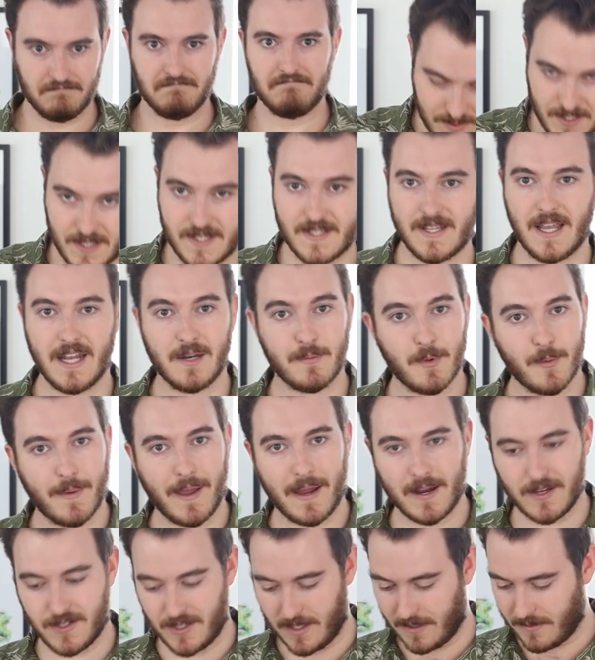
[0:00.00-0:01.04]
Sustainable
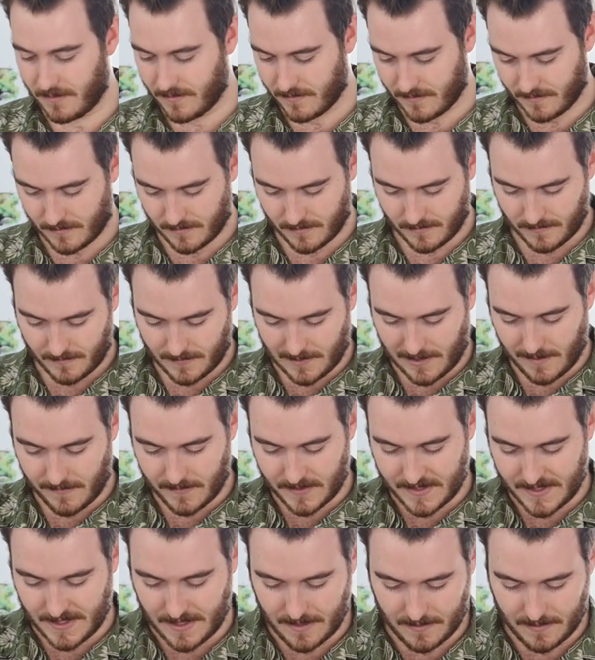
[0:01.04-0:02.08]
packaging. Love to see